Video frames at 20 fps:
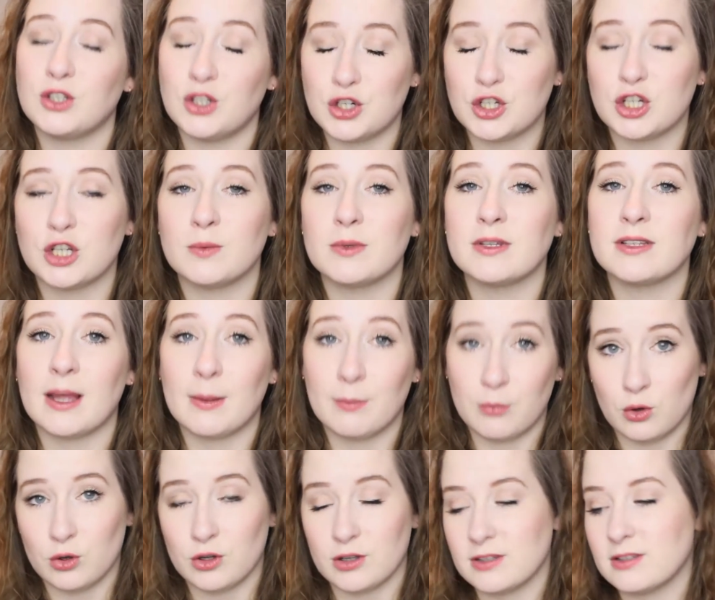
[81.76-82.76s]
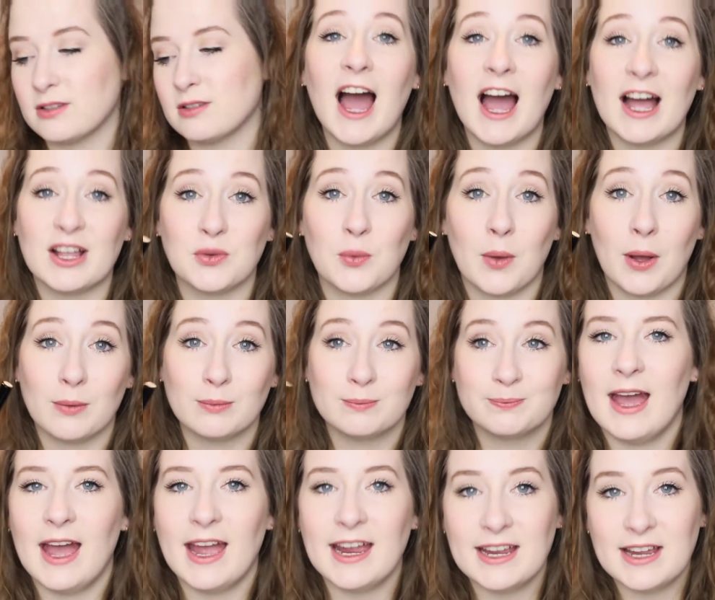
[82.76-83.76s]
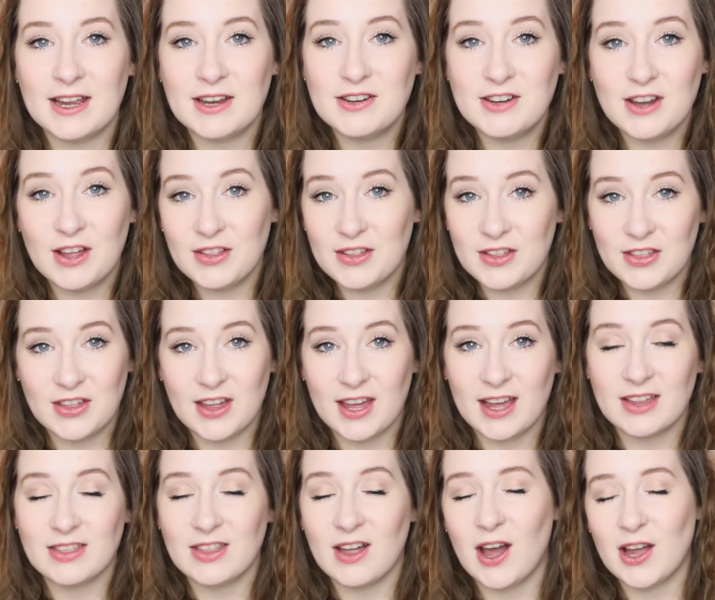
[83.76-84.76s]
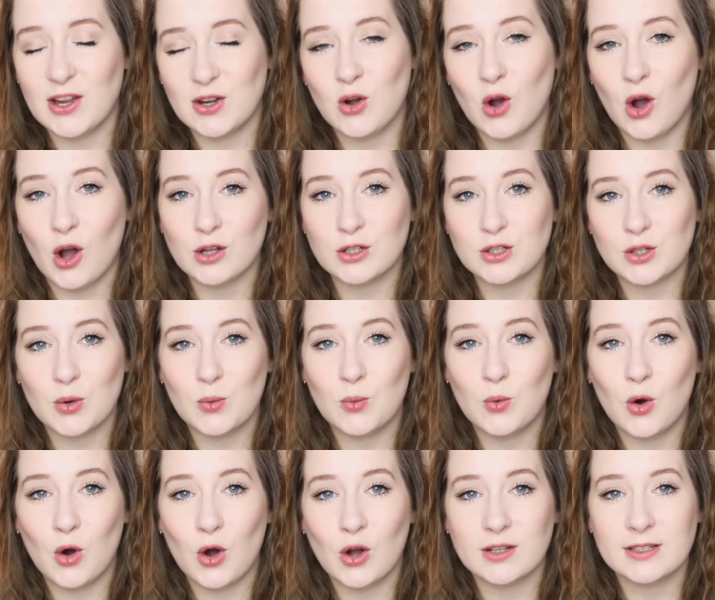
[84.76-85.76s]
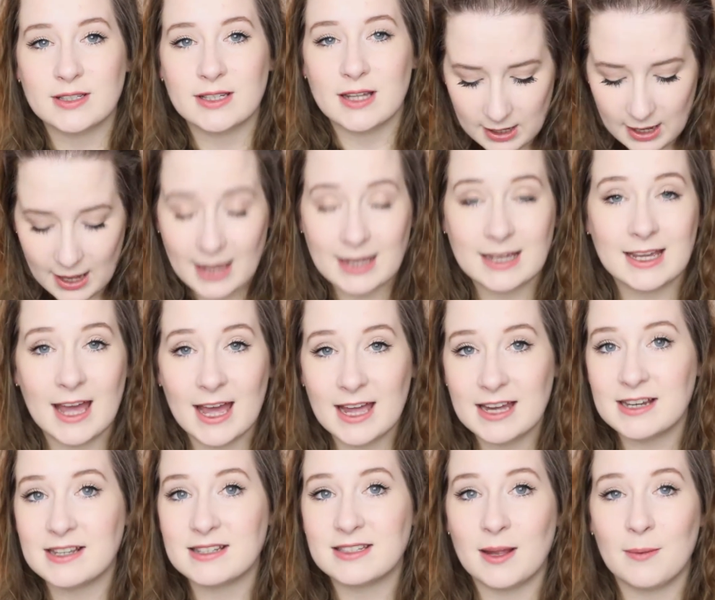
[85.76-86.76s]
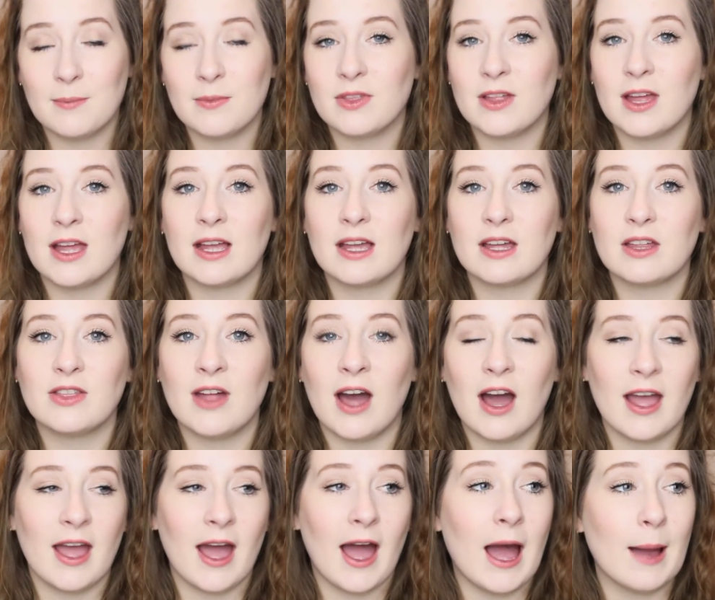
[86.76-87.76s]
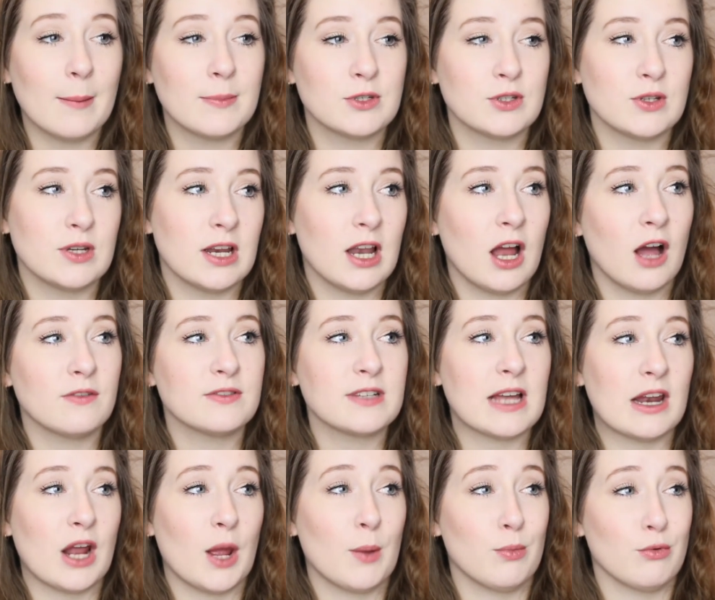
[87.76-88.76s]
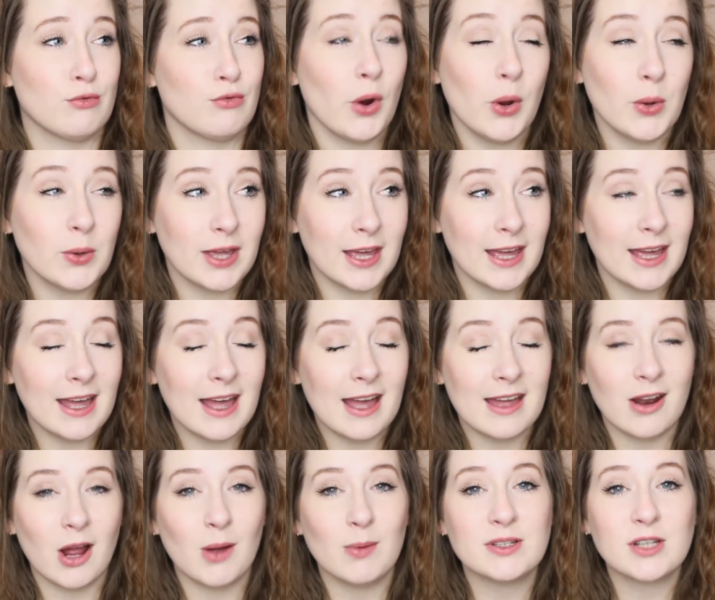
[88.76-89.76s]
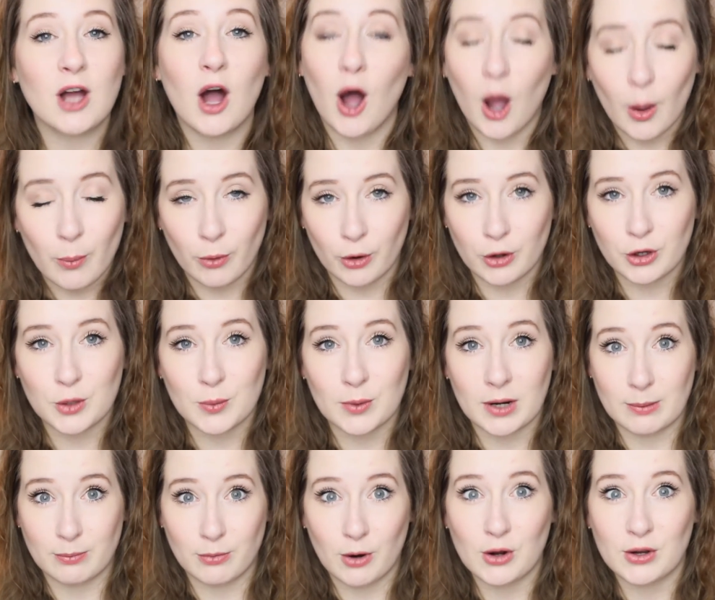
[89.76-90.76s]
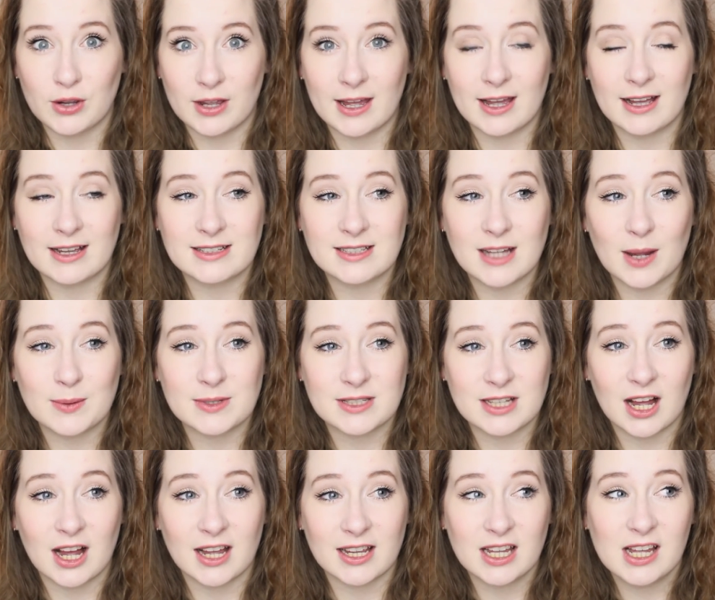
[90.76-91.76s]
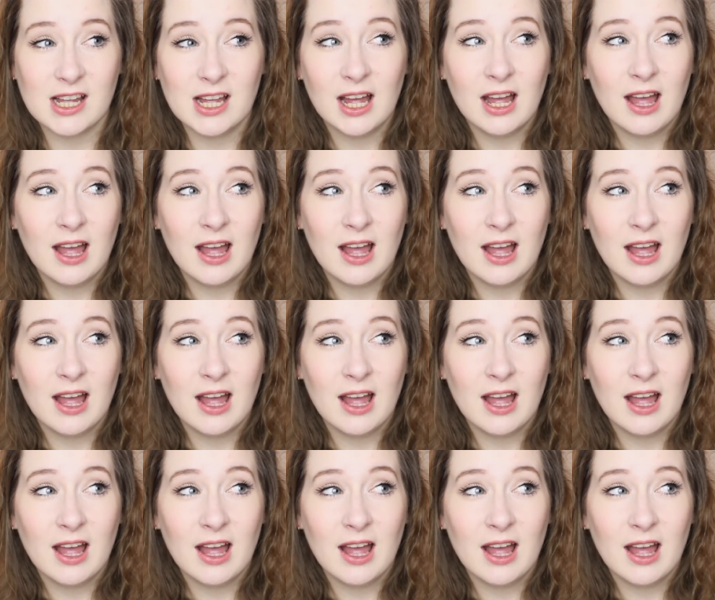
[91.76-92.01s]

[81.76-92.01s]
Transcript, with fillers: YouTubers and bloggers as well. Another thing that I got was, again, something that I absolutely loved, and I broke it and I was heartbroken when I broke it because I was like,